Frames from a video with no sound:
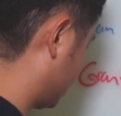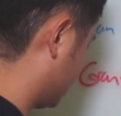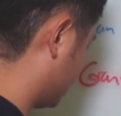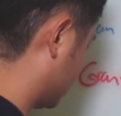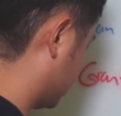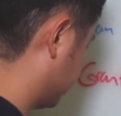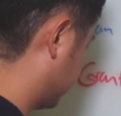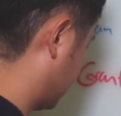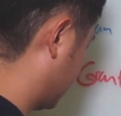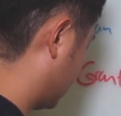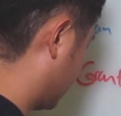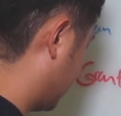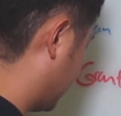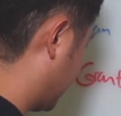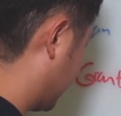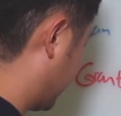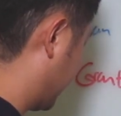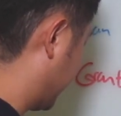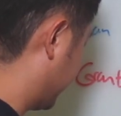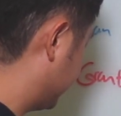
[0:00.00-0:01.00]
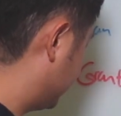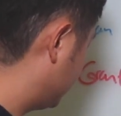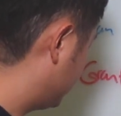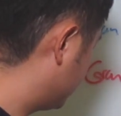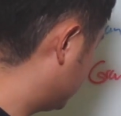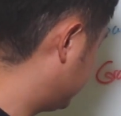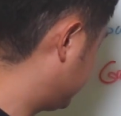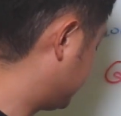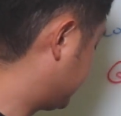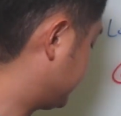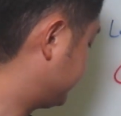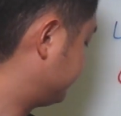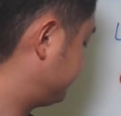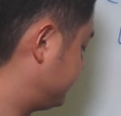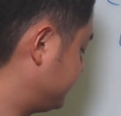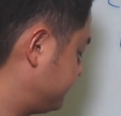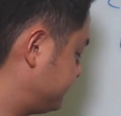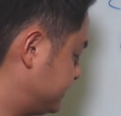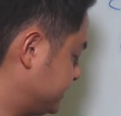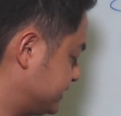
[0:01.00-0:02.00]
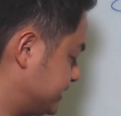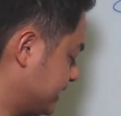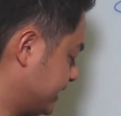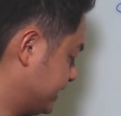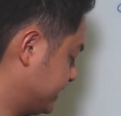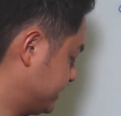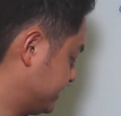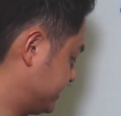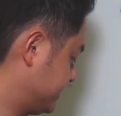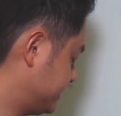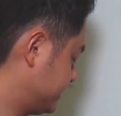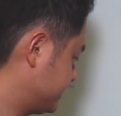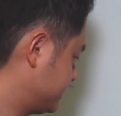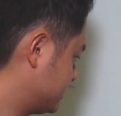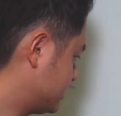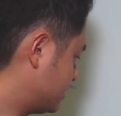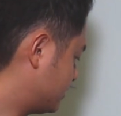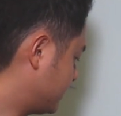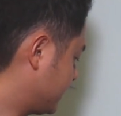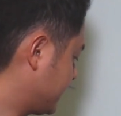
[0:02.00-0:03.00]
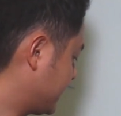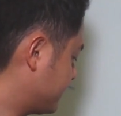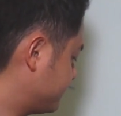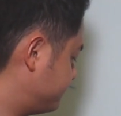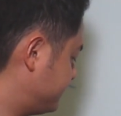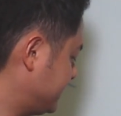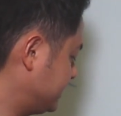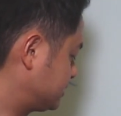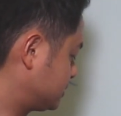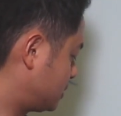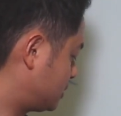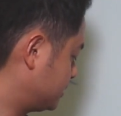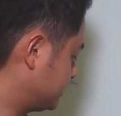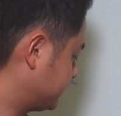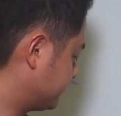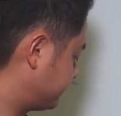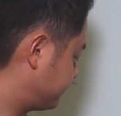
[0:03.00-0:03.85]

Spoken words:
to about 150K. All right? And based on the